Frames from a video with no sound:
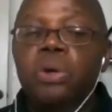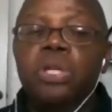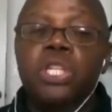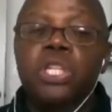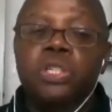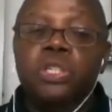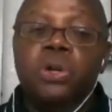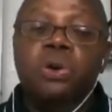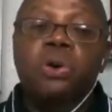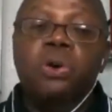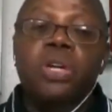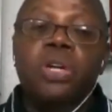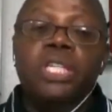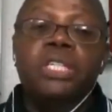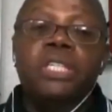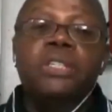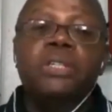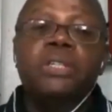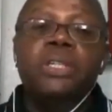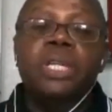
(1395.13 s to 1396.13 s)
visa,
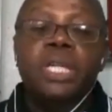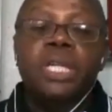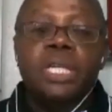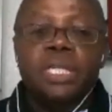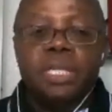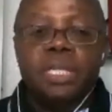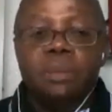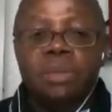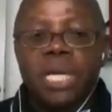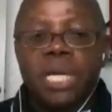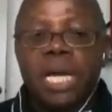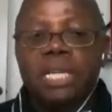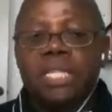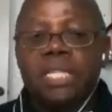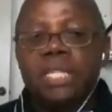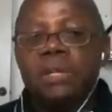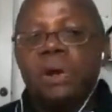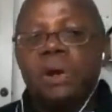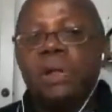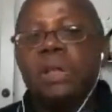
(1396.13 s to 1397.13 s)
it's called as they
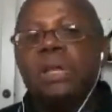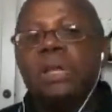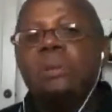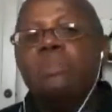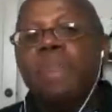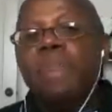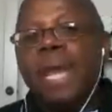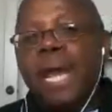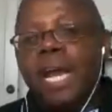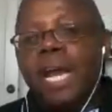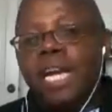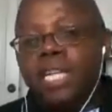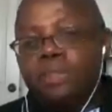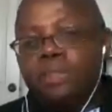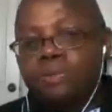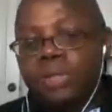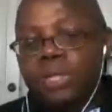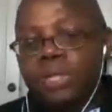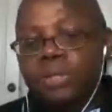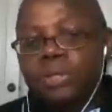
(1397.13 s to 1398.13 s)
call it a
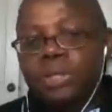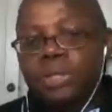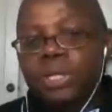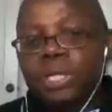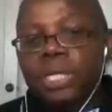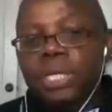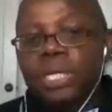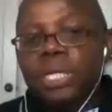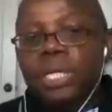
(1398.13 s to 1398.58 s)
marriage visa.